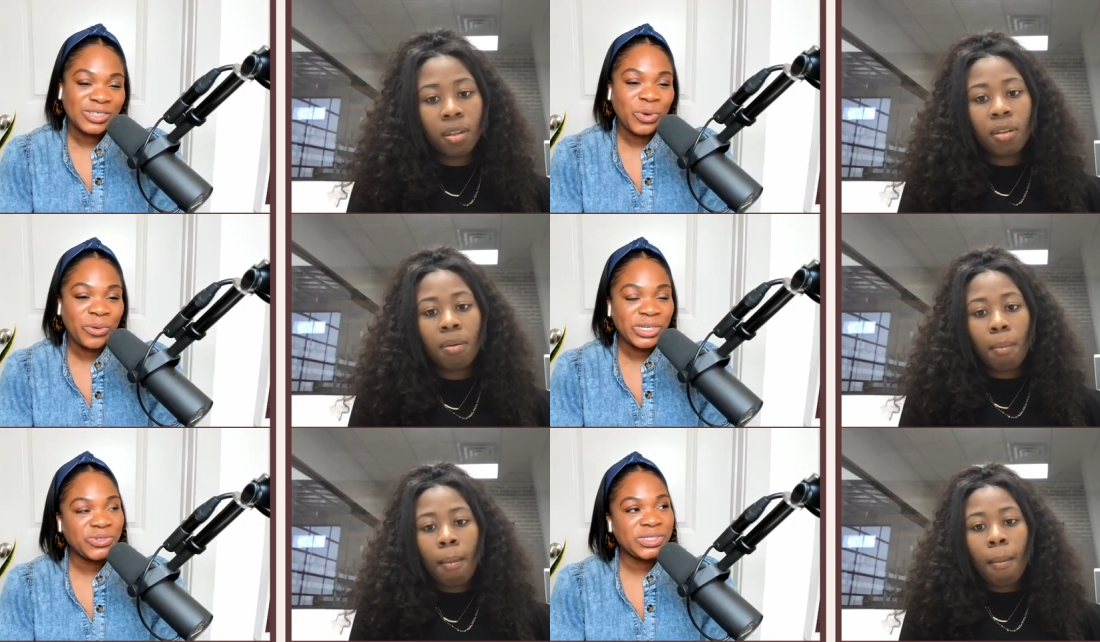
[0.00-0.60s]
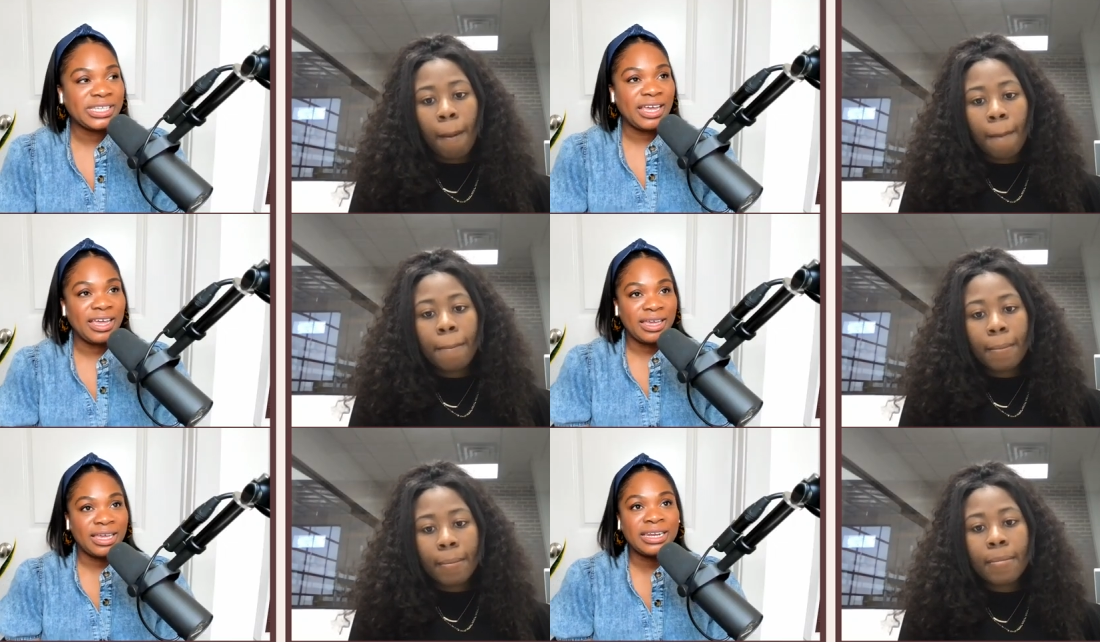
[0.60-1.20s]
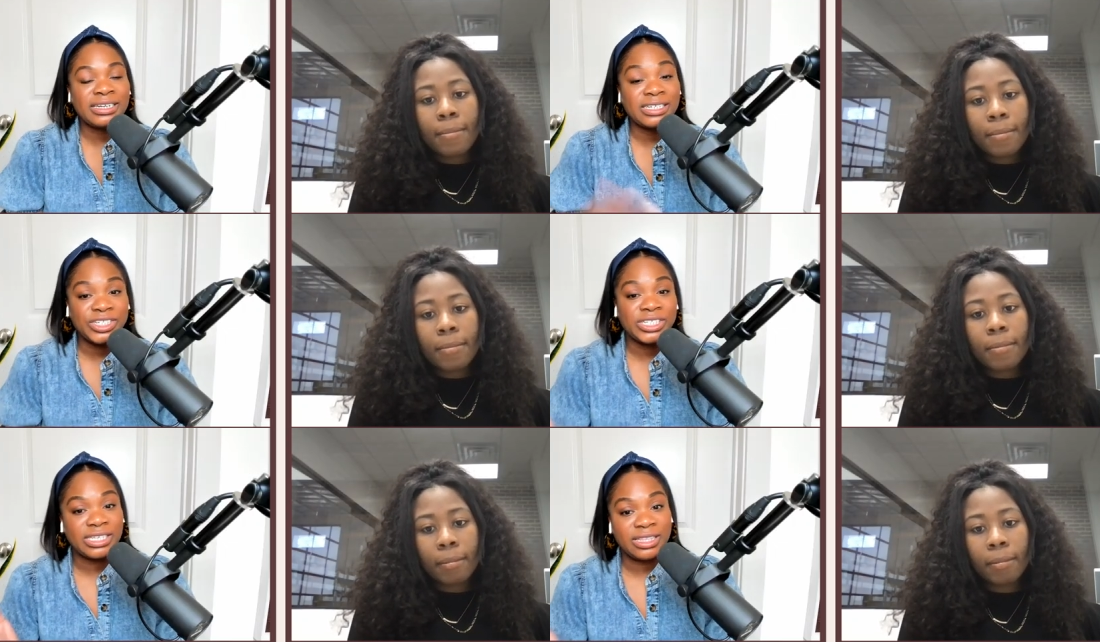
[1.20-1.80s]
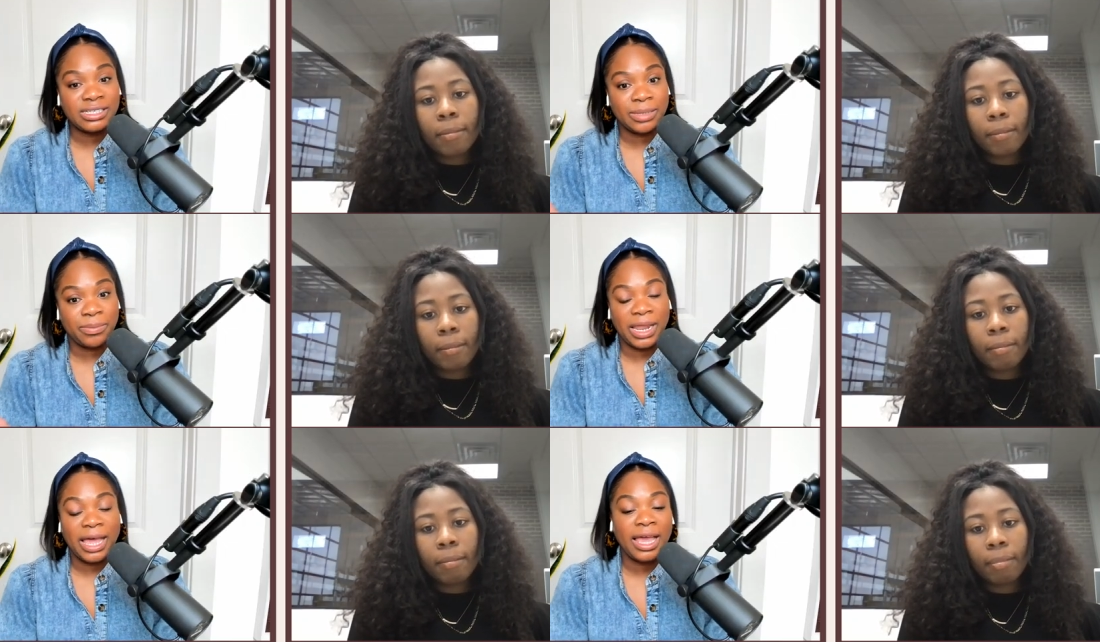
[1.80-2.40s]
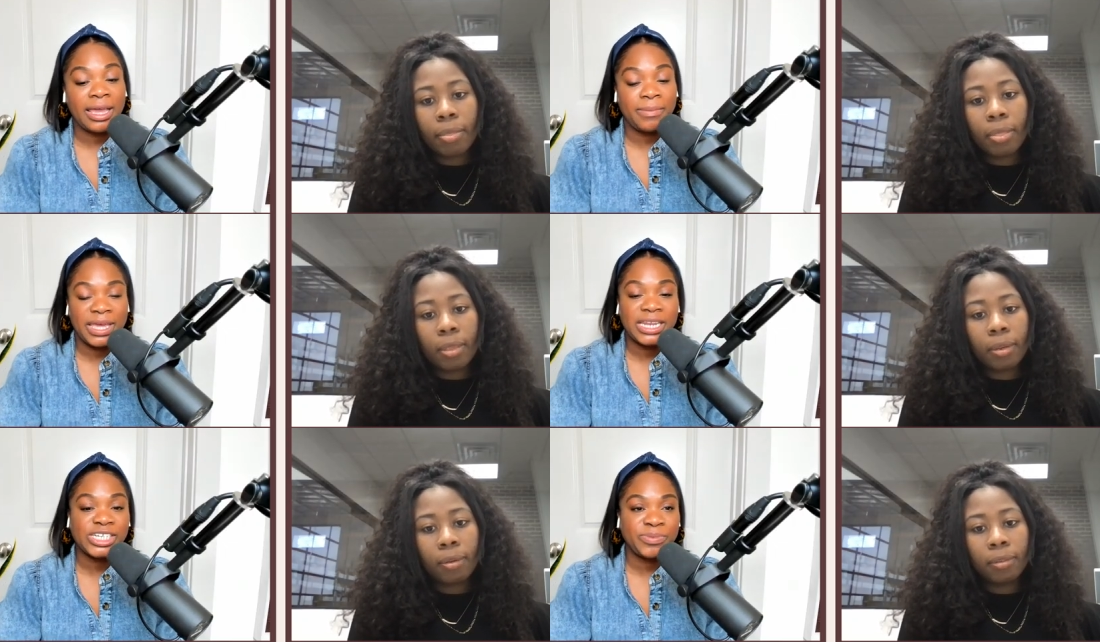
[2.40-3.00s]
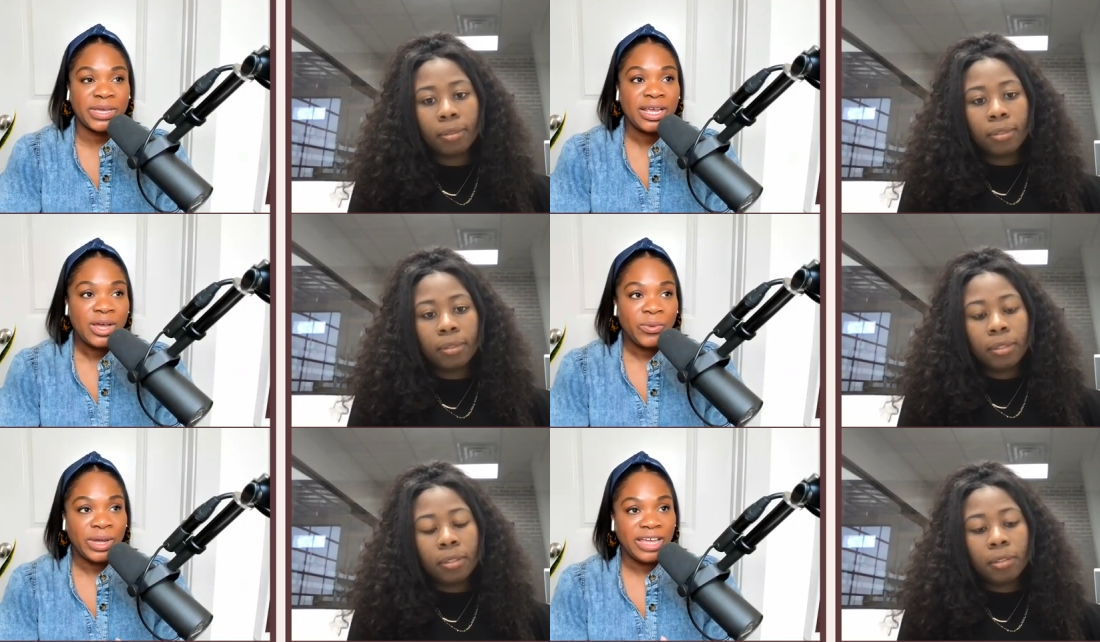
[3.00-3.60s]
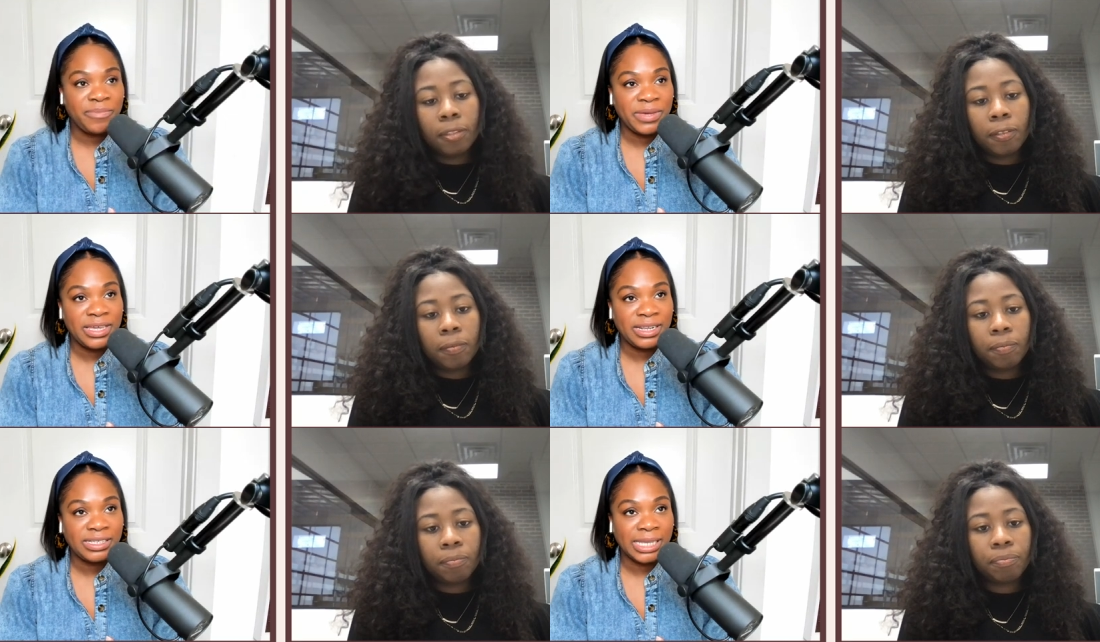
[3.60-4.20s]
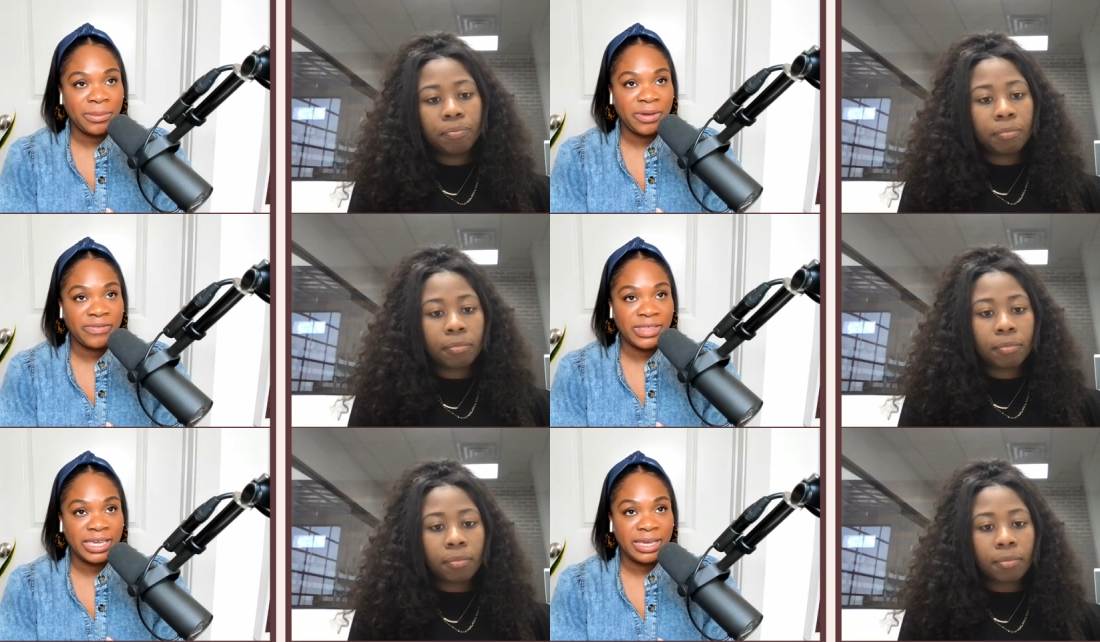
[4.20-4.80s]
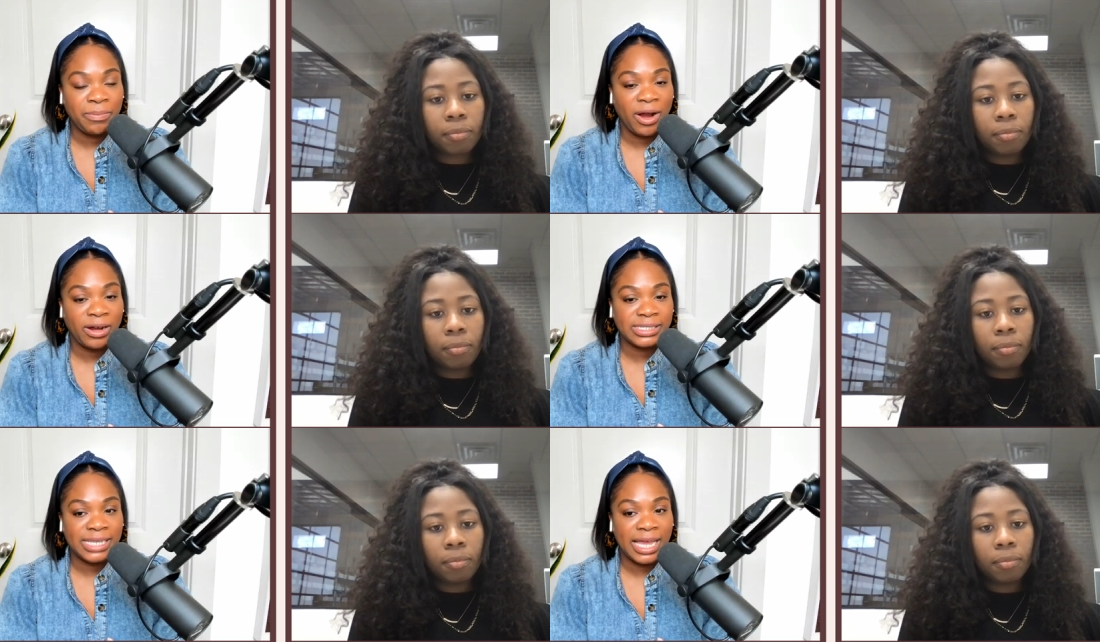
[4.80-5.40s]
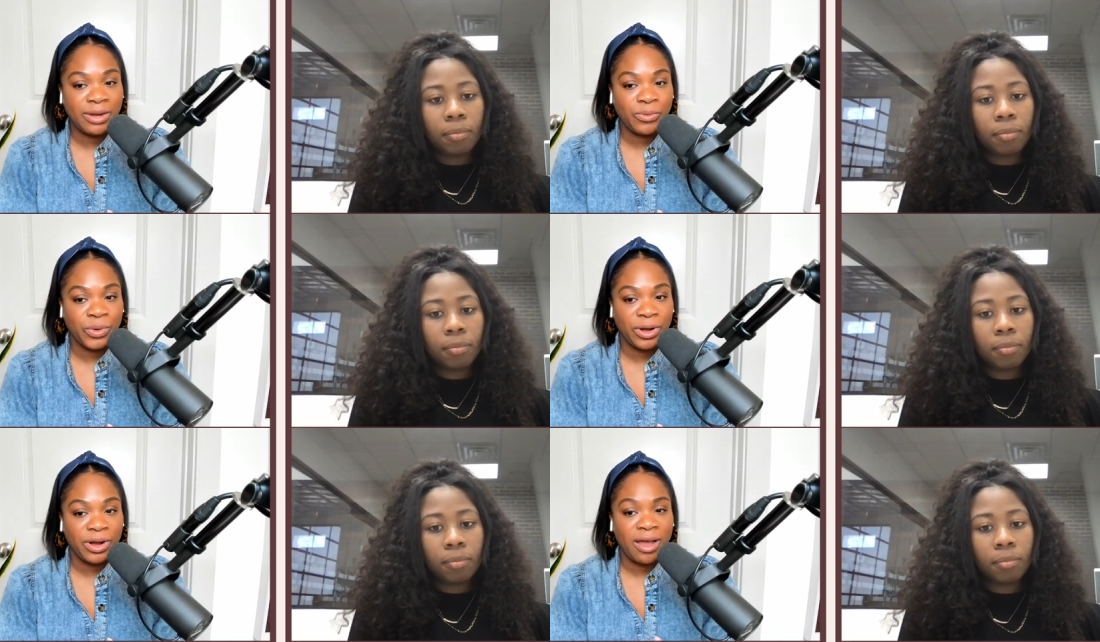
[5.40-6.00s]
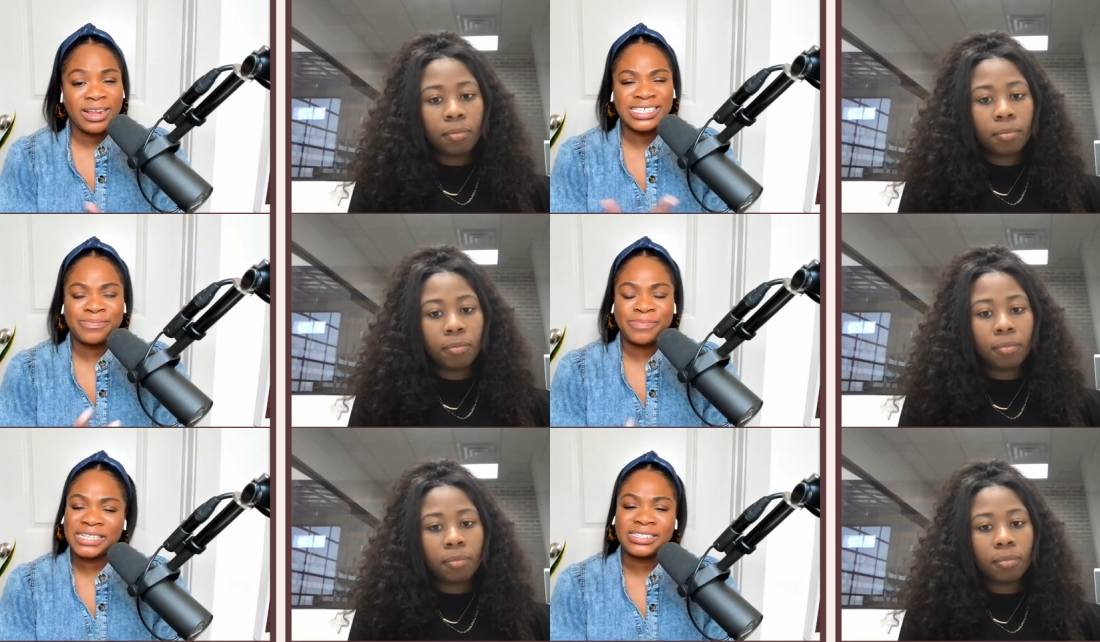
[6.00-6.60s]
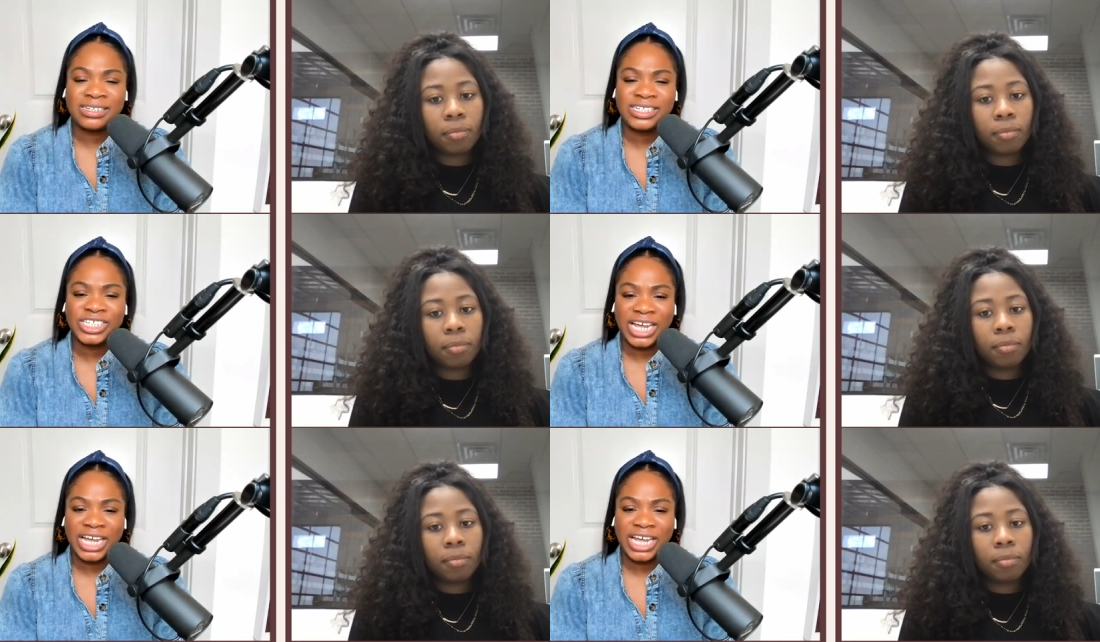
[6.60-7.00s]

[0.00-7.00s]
Speaker 1: So, what would you say, in addition to the supply management, what have been some of the parts that were unexpectedly